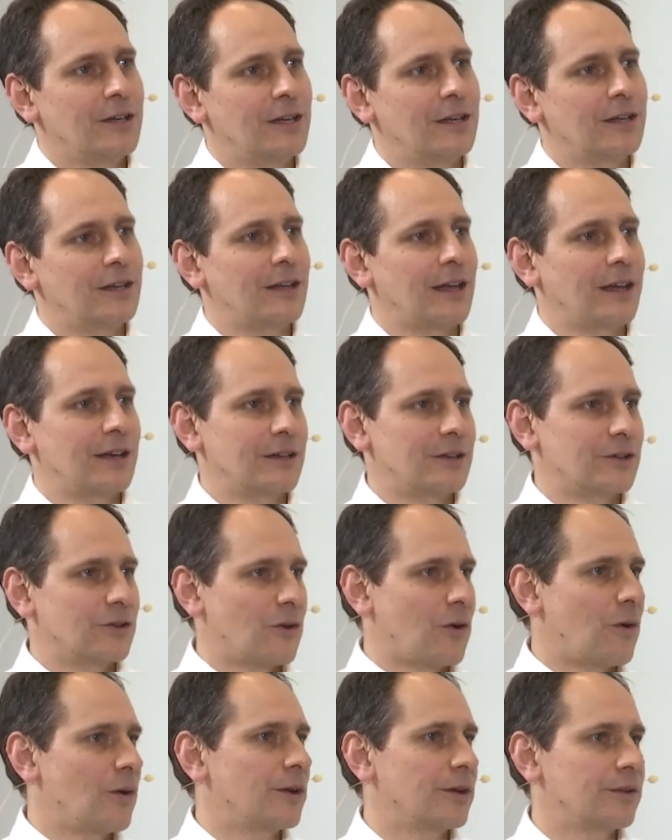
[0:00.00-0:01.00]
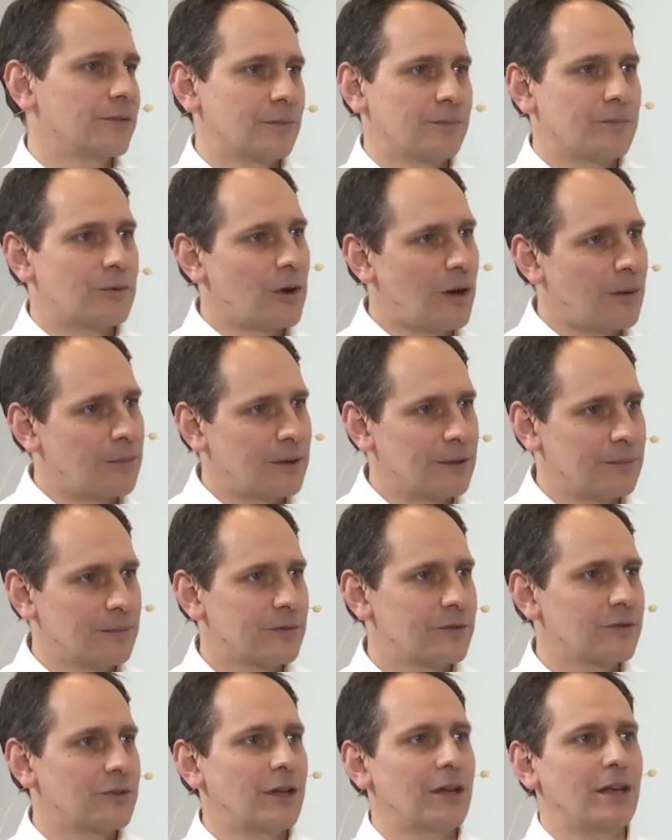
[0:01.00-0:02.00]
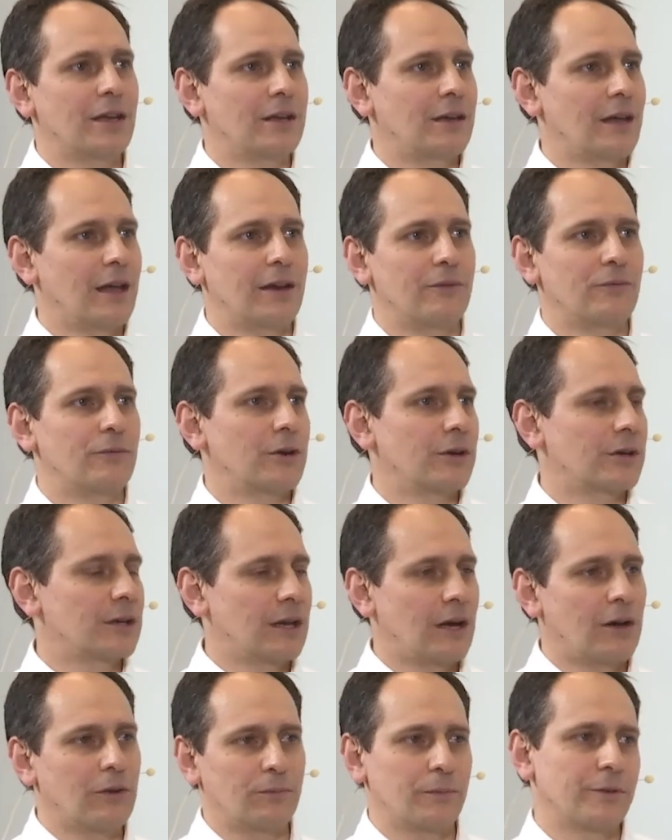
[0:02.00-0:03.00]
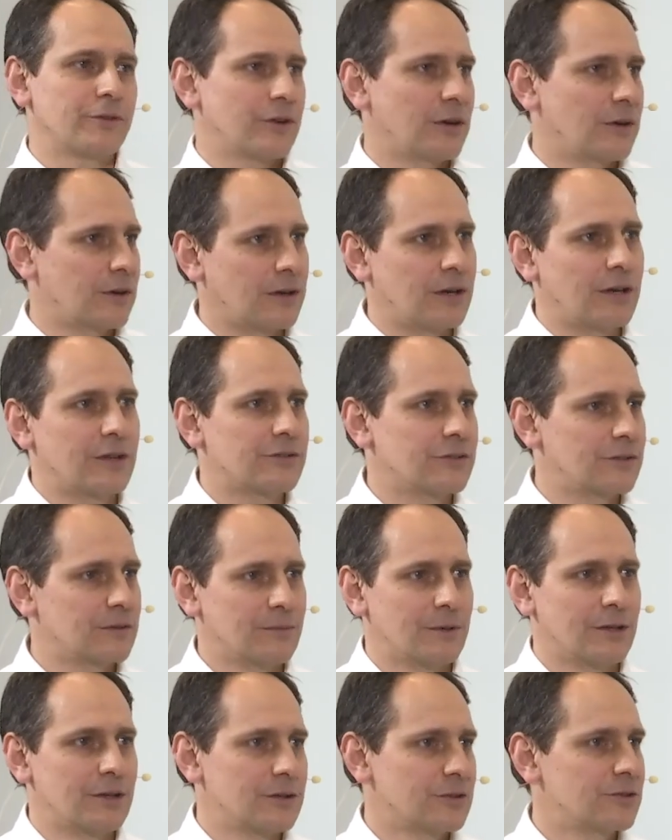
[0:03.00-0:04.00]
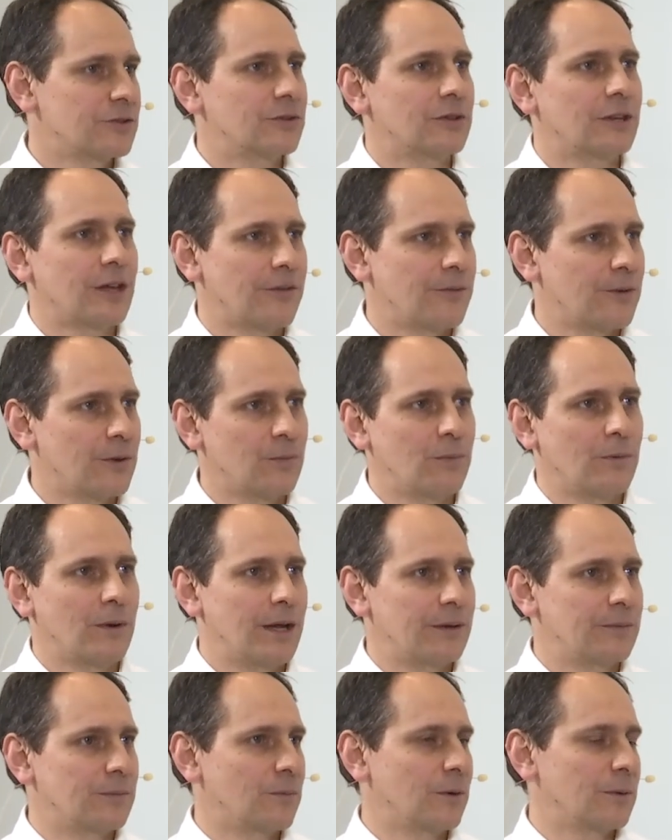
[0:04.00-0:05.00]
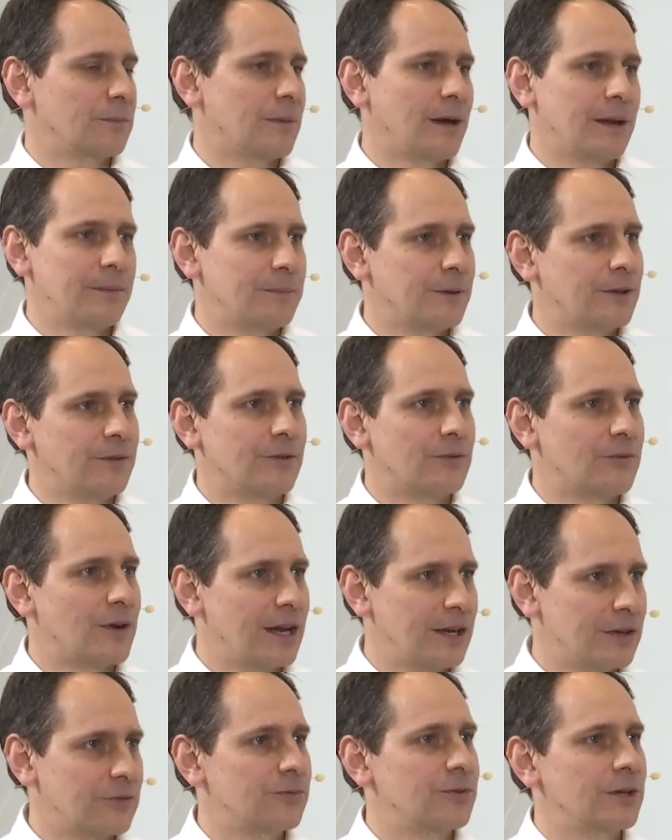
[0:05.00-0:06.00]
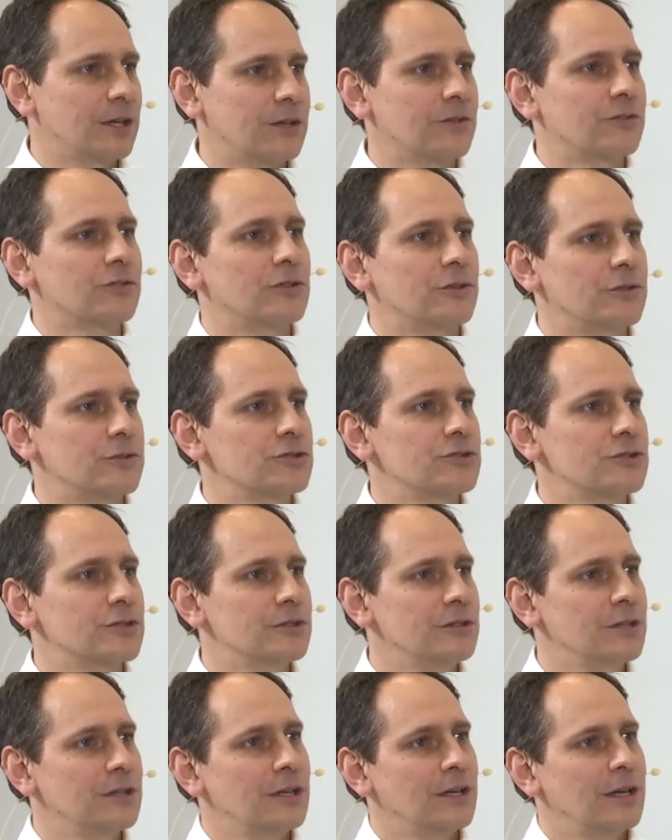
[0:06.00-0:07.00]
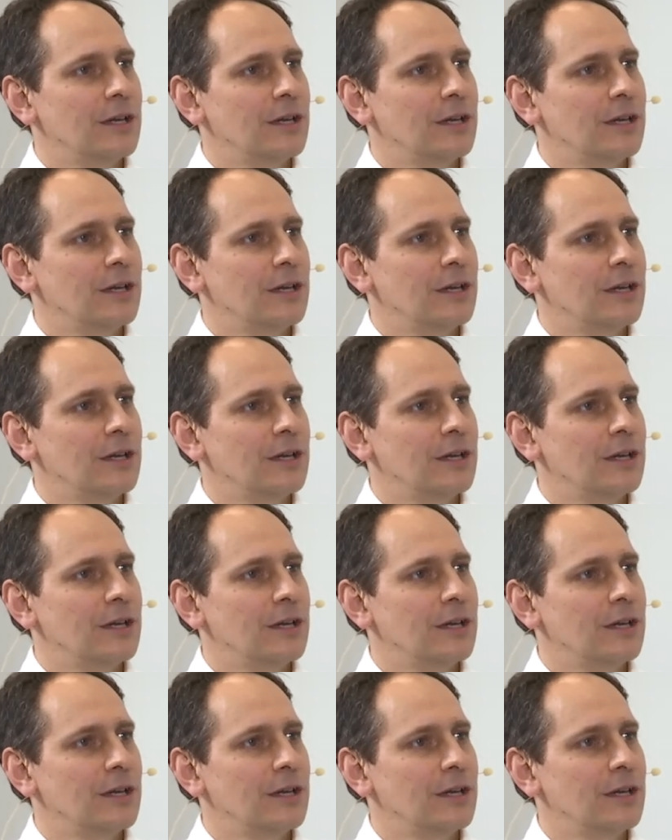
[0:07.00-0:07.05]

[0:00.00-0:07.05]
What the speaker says: in knowing the problems and working out with our customers together what might be the right fitting solution.